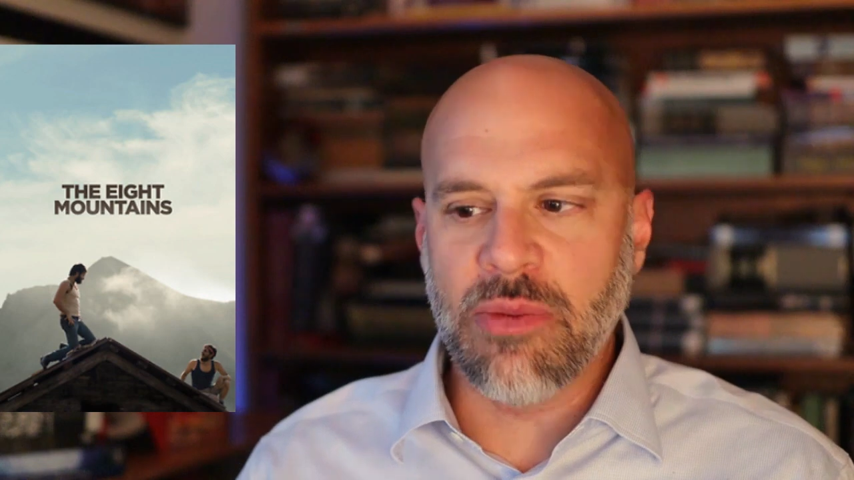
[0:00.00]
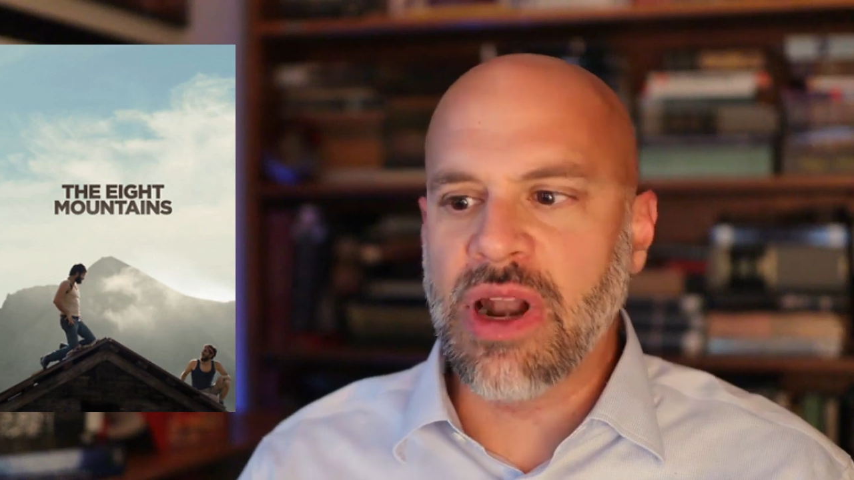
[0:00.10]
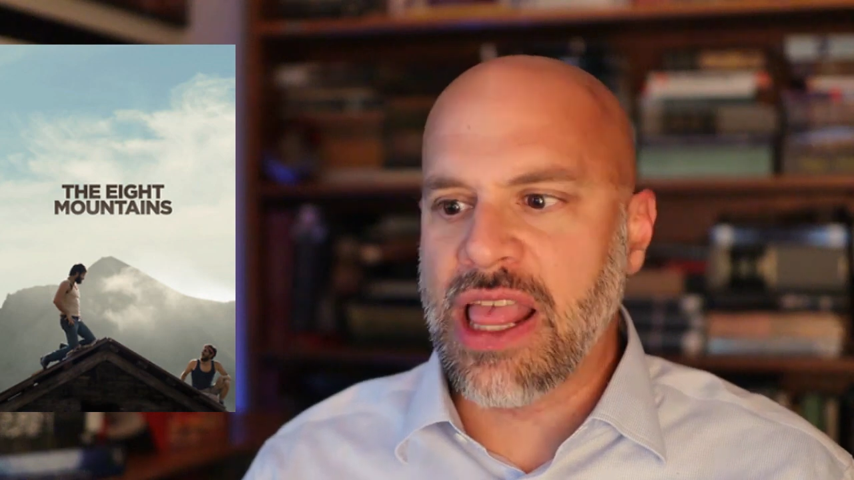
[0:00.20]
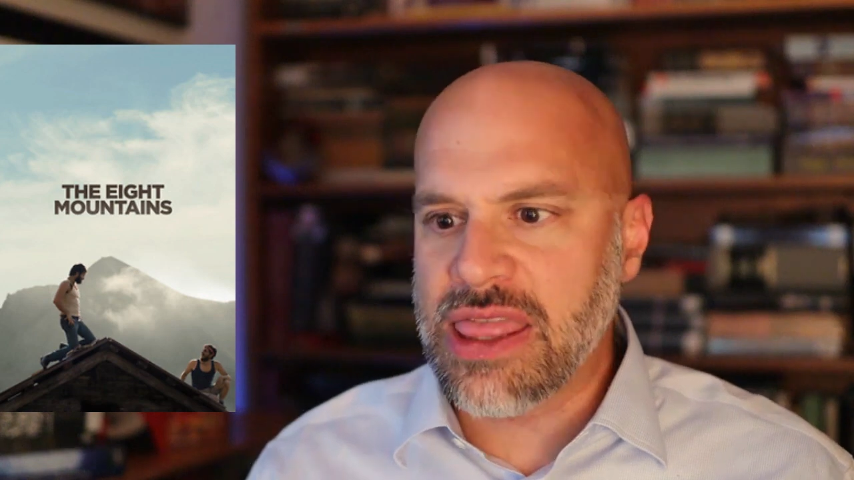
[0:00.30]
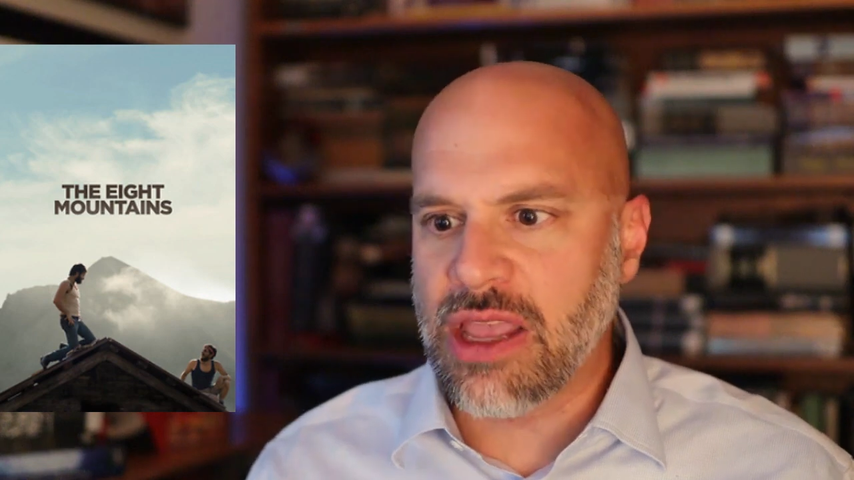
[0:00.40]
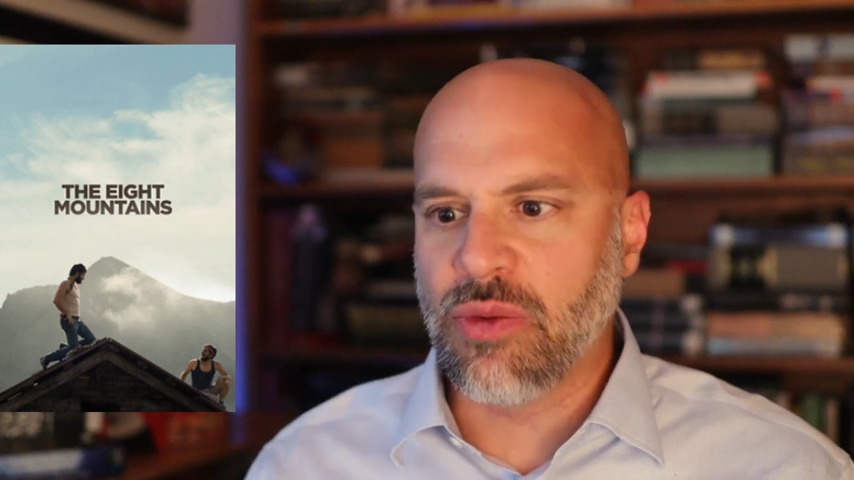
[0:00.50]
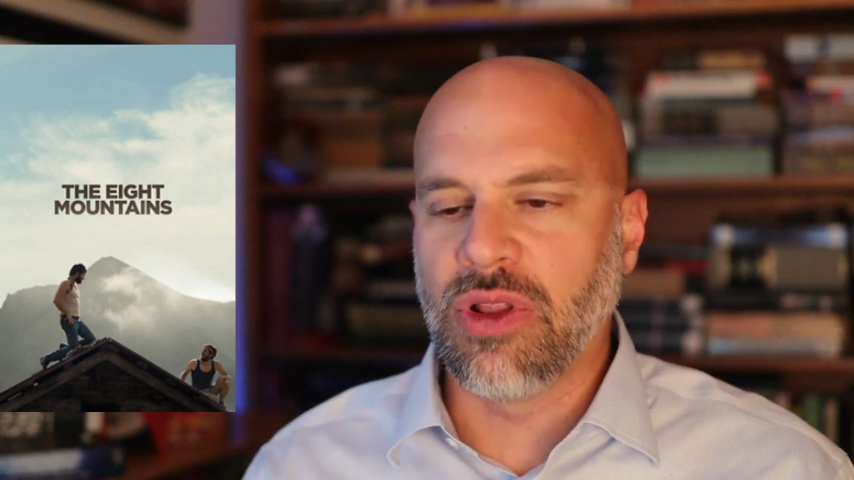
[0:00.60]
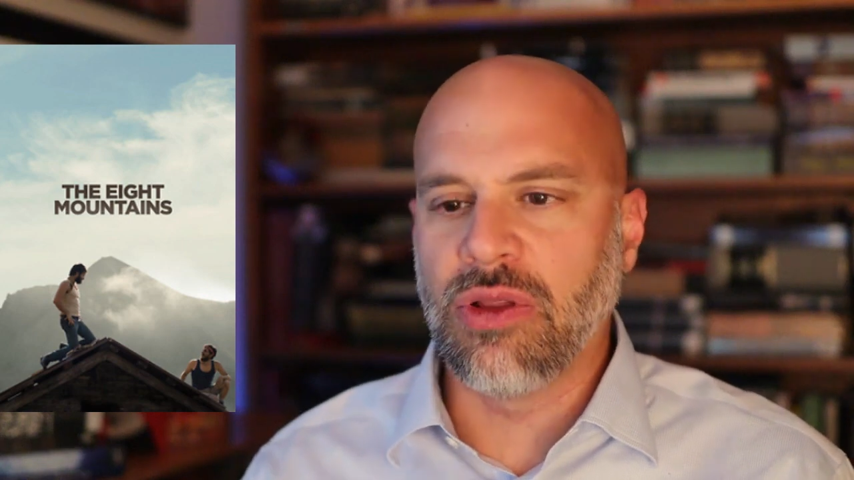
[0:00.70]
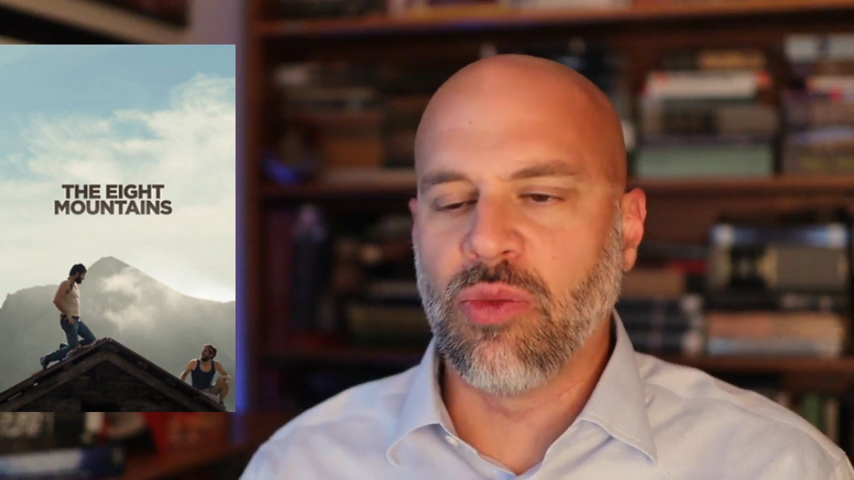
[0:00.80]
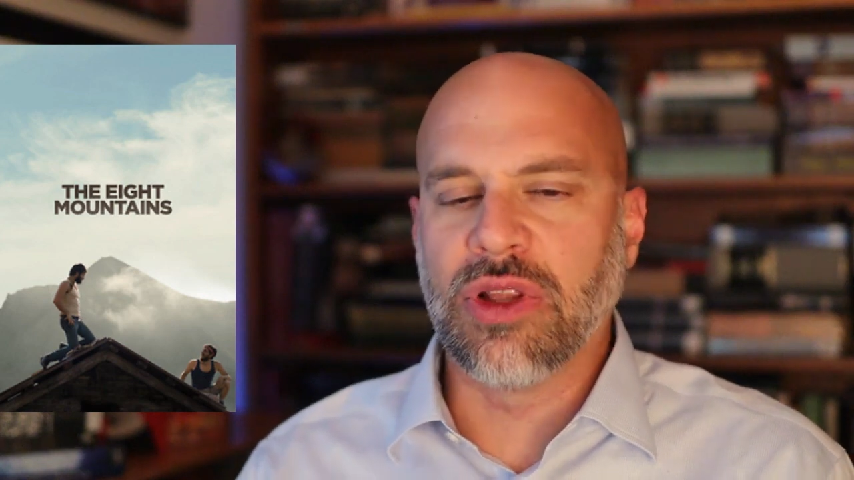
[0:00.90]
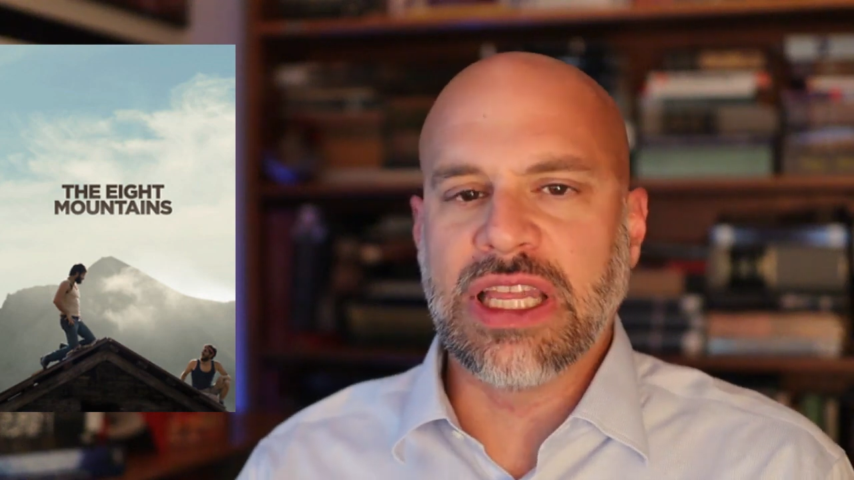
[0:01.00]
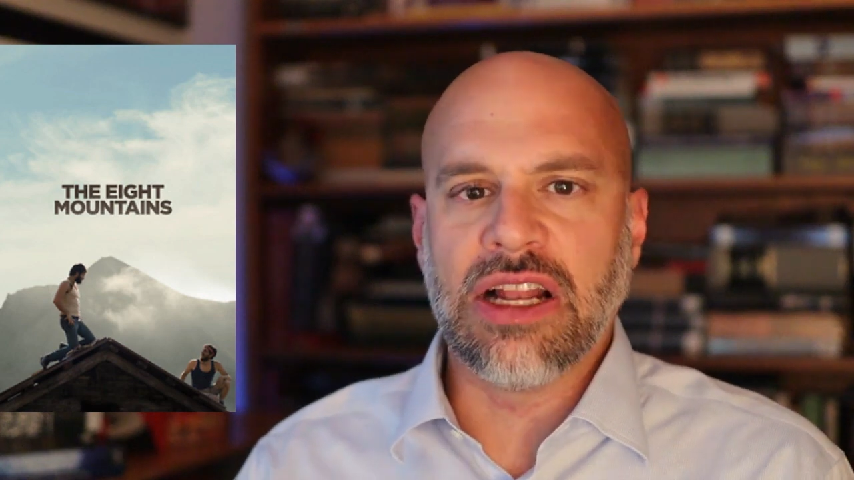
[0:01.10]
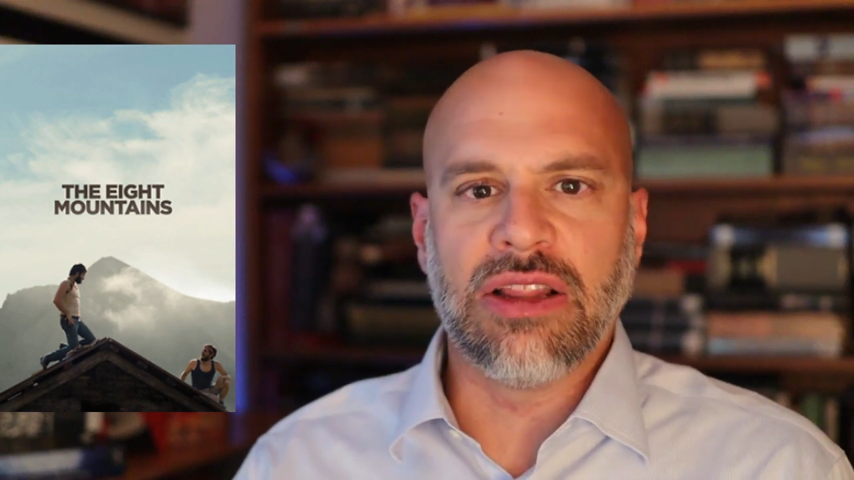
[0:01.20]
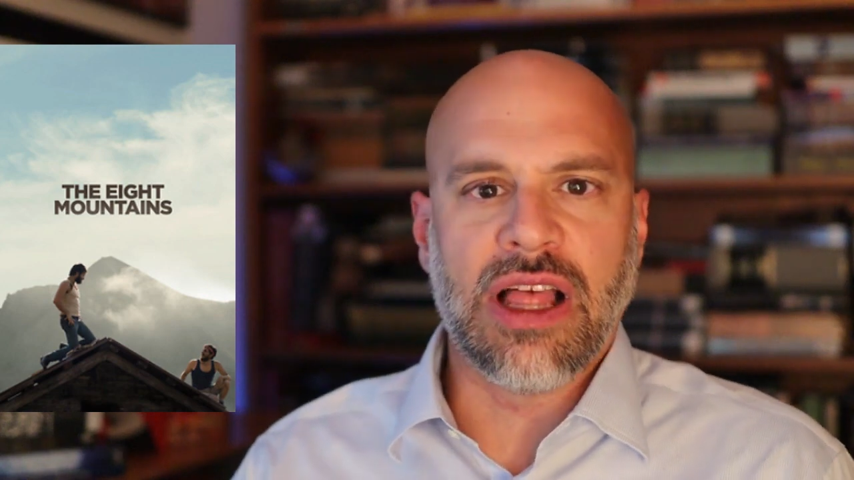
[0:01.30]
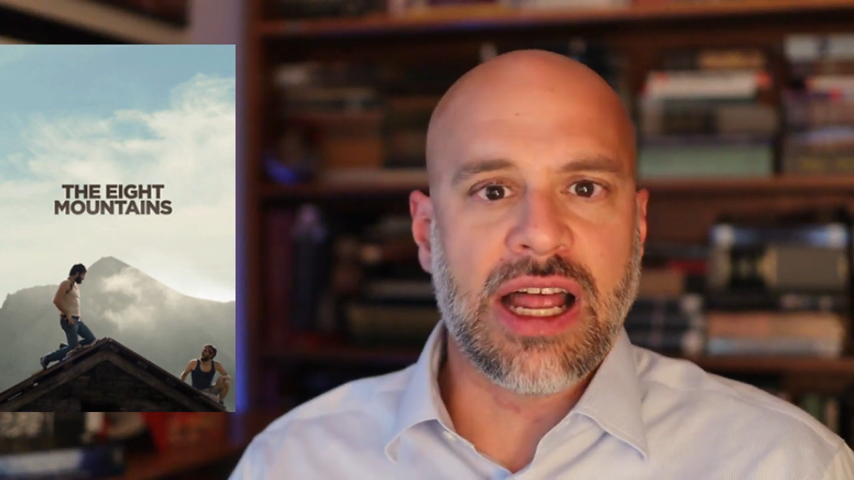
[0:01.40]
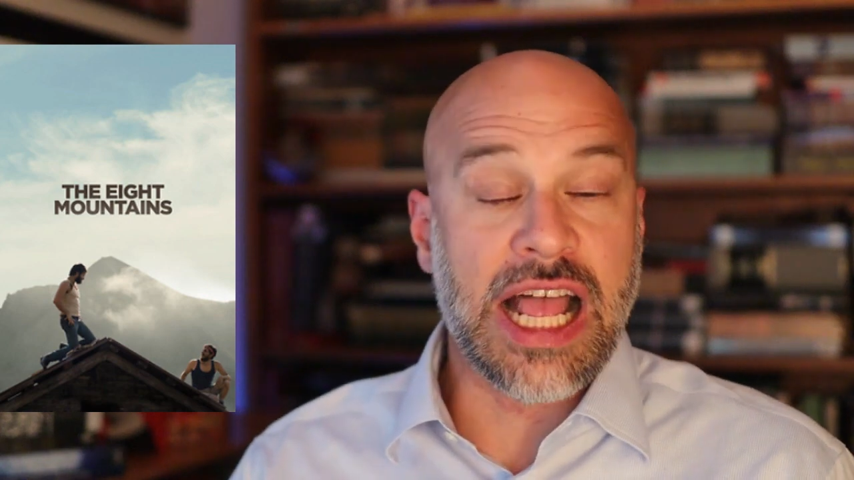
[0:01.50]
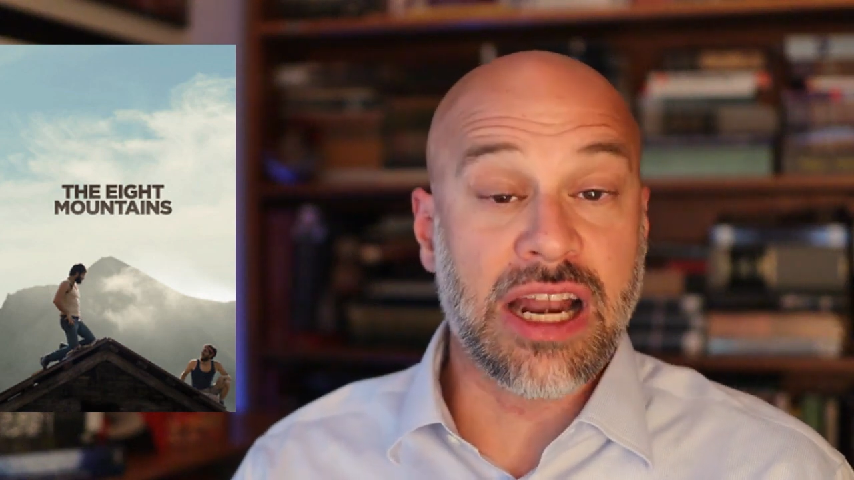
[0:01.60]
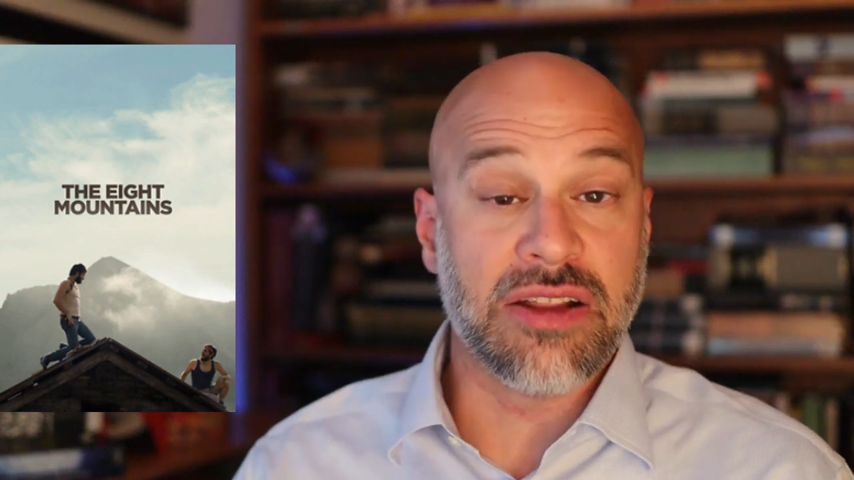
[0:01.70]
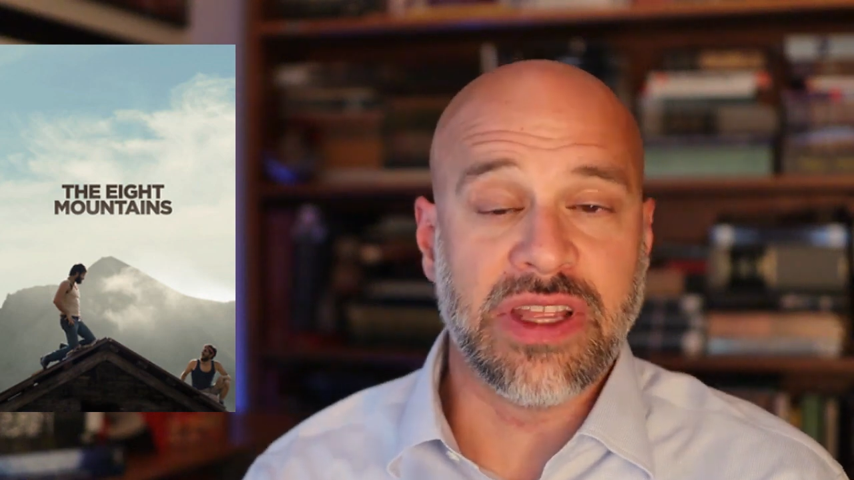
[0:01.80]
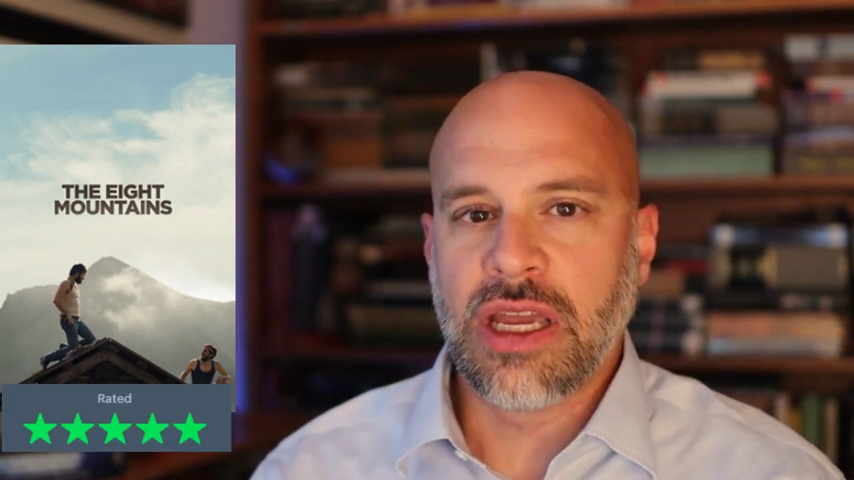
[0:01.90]
but I think we'll get a lot
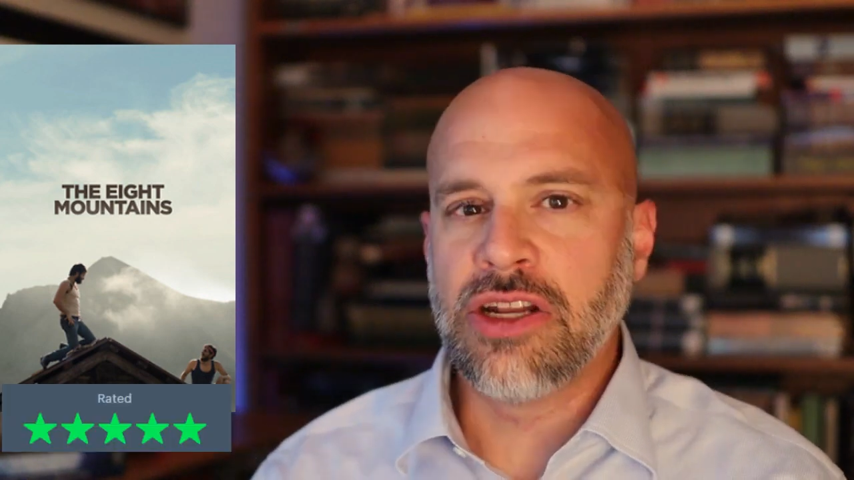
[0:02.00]
out of it.